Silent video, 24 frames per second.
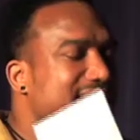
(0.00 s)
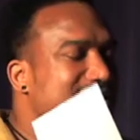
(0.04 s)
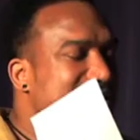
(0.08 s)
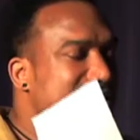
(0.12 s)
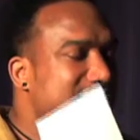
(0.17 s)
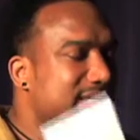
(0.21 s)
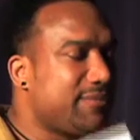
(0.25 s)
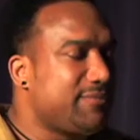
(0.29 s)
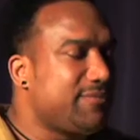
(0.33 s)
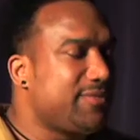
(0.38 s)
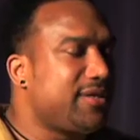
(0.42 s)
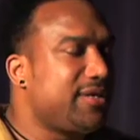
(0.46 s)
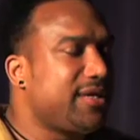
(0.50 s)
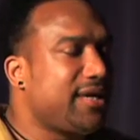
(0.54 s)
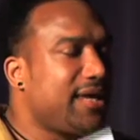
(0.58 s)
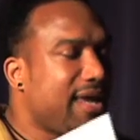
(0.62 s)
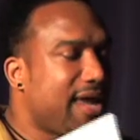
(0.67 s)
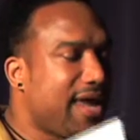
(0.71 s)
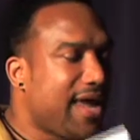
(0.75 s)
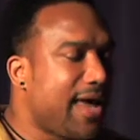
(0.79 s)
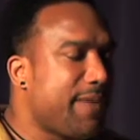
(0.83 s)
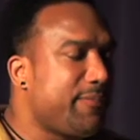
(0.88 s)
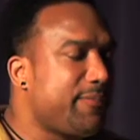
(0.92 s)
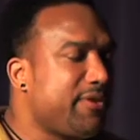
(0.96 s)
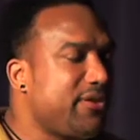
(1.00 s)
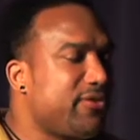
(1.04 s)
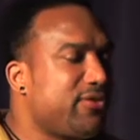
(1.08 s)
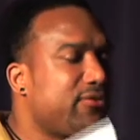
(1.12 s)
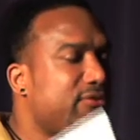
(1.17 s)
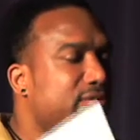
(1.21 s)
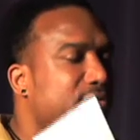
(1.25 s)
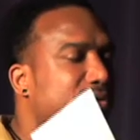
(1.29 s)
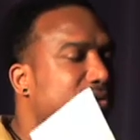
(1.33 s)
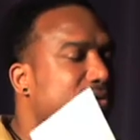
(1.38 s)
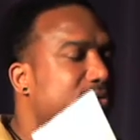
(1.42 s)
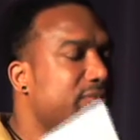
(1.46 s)
something happens
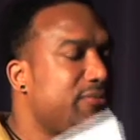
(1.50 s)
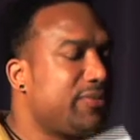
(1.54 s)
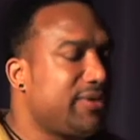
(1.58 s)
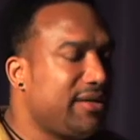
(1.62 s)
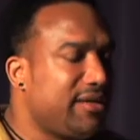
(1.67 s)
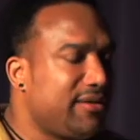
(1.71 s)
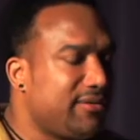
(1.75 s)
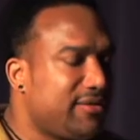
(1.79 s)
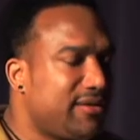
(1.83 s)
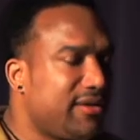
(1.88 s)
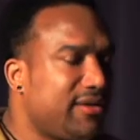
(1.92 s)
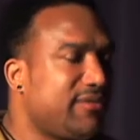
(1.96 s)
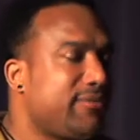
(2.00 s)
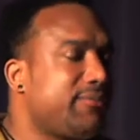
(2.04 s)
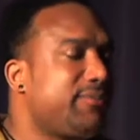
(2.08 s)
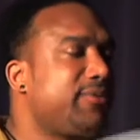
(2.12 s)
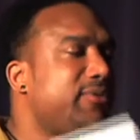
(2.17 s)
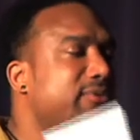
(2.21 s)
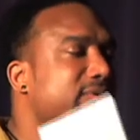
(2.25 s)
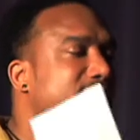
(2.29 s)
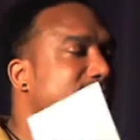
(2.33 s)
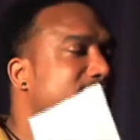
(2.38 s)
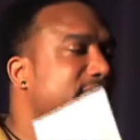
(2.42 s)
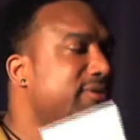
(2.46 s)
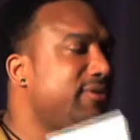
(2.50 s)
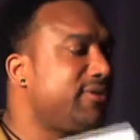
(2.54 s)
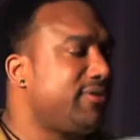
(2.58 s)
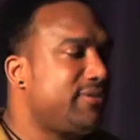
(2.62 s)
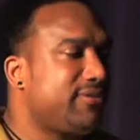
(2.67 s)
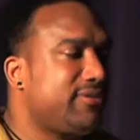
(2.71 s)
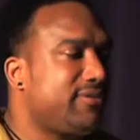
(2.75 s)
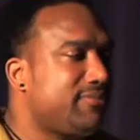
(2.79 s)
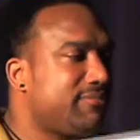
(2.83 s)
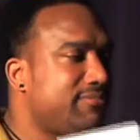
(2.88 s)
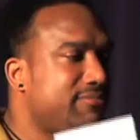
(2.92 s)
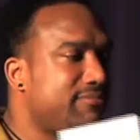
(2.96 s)
for a reason as opposed to
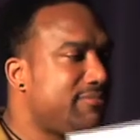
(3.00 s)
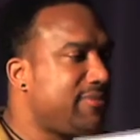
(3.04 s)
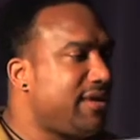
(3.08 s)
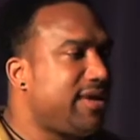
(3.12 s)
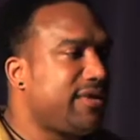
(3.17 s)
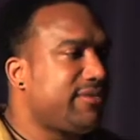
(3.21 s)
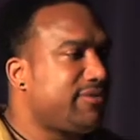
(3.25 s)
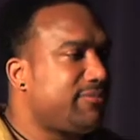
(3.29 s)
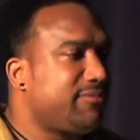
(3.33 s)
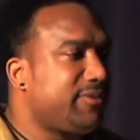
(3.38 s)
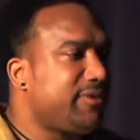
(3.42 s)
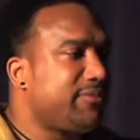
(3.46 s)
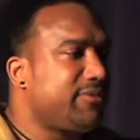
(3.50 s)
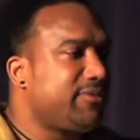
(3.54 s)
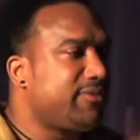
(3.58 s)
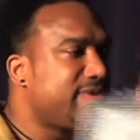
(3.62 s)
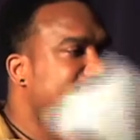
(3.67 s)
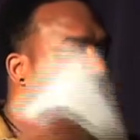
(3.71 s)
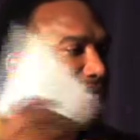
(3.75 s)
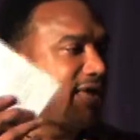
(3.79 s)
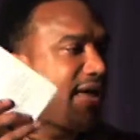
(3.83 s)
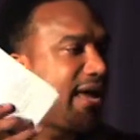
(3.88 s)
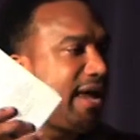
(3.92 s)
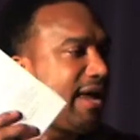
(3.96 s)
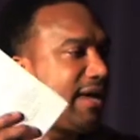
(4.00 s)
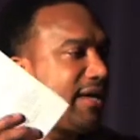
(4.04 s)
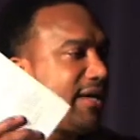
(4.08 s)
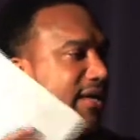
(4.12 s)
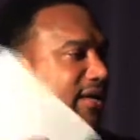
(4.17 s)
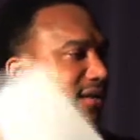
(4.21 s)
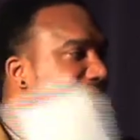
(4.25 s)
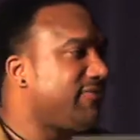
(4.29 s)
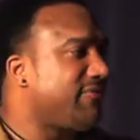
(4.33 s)
this mess and people just dying heads